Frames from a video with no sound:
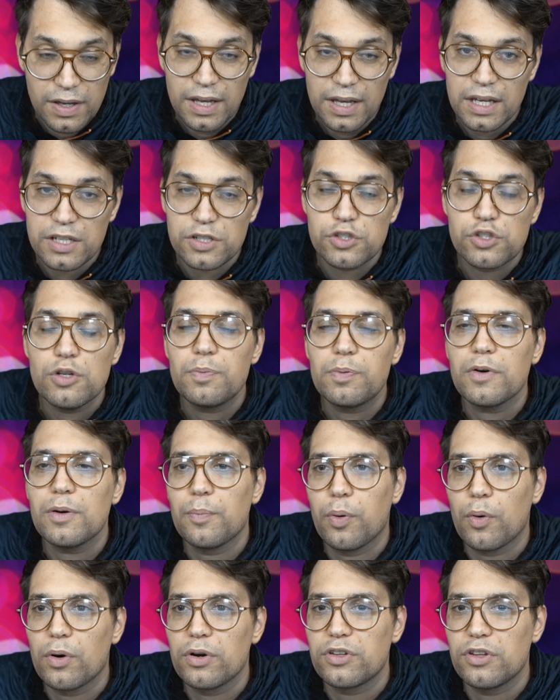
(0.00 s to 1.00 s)
is super
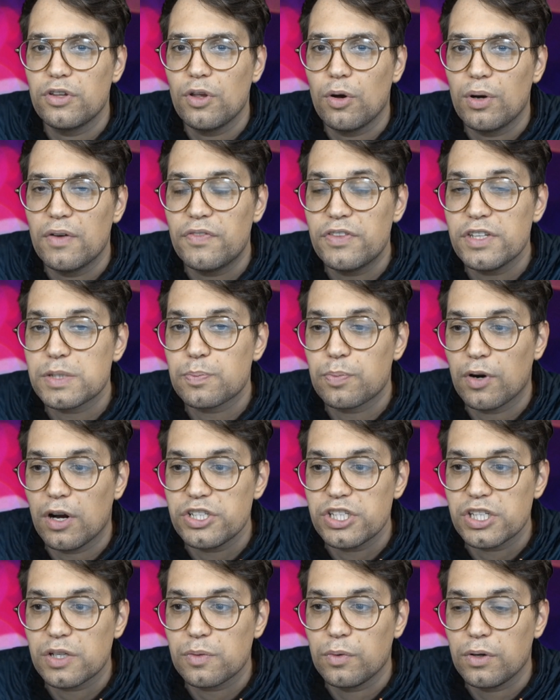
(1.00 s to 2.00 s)
important to know if this
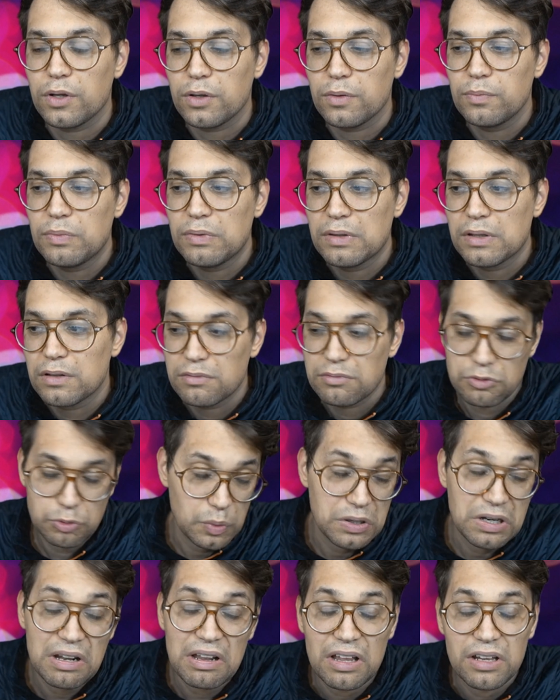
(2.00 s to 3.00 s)
project will
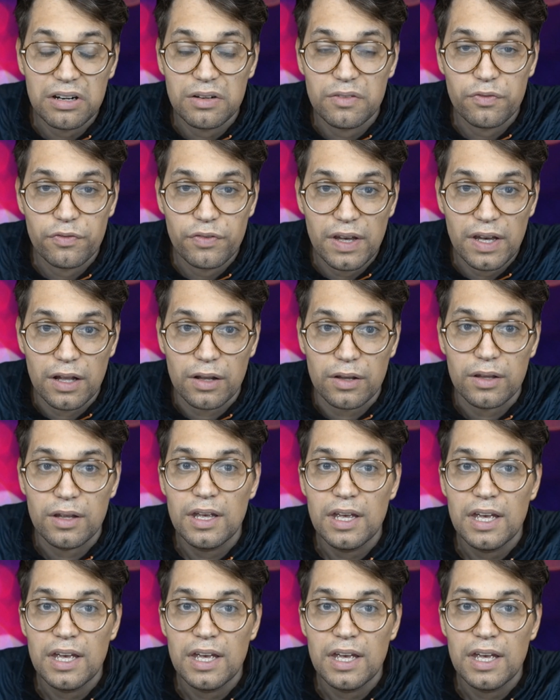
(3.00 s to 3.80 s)
dwindle out and fail.